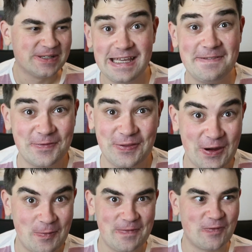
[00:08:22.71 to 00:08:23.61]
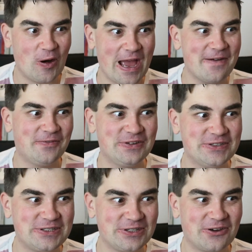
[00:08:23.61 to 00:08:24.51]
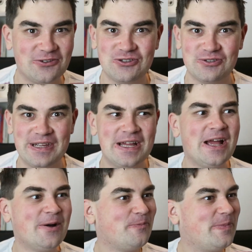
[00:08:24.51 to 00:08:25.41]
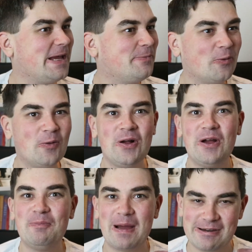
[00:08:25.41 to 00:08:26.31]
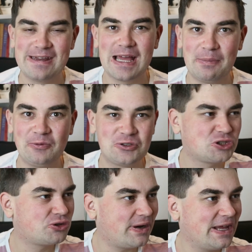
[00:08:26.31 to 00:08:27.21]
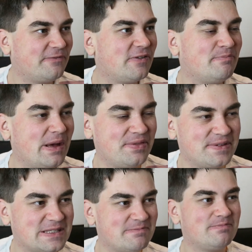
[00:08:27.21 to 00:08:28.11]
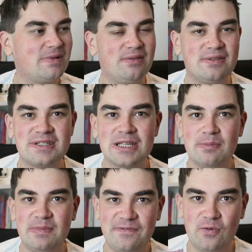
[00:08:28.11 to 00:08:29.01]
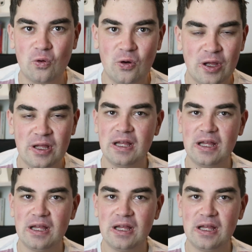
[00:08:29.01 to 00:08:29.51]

Even though we've got evidence to the contrary, people, married couples, trying for months and months before